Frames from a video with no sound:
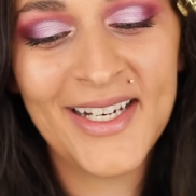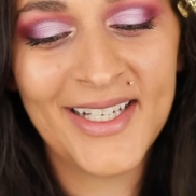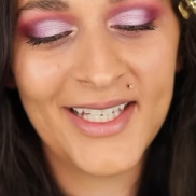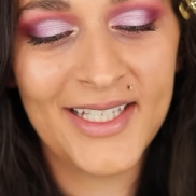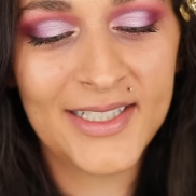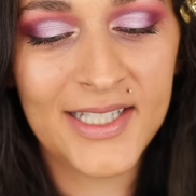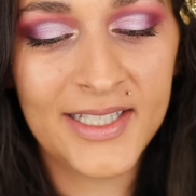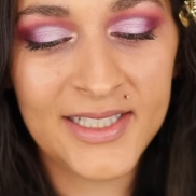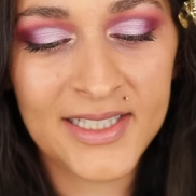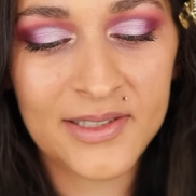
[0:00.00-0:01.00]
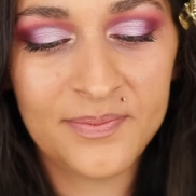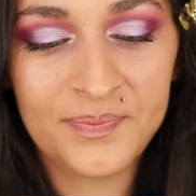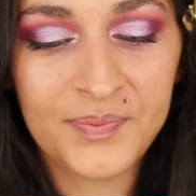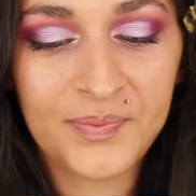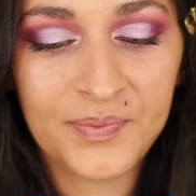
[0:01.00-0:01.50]
and get into this.
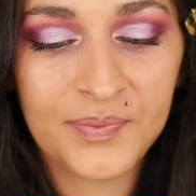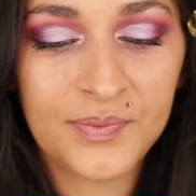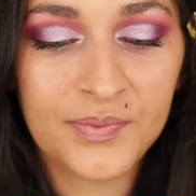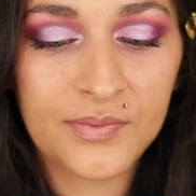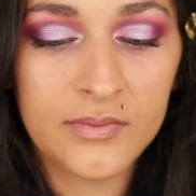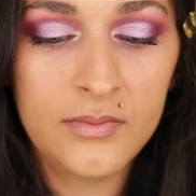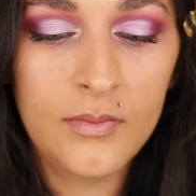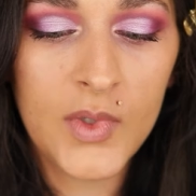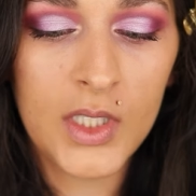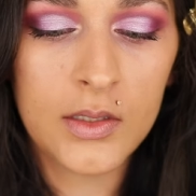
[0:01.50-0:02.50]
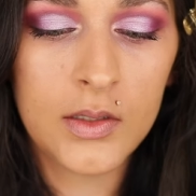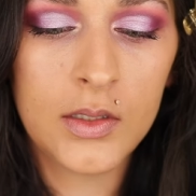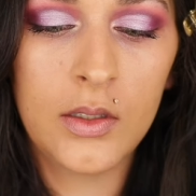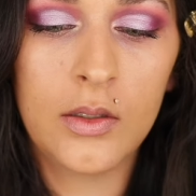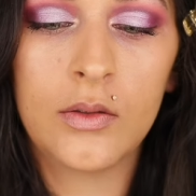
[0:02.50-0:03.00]

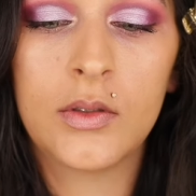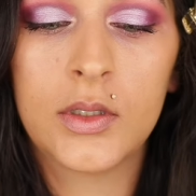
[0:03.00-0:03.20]
So,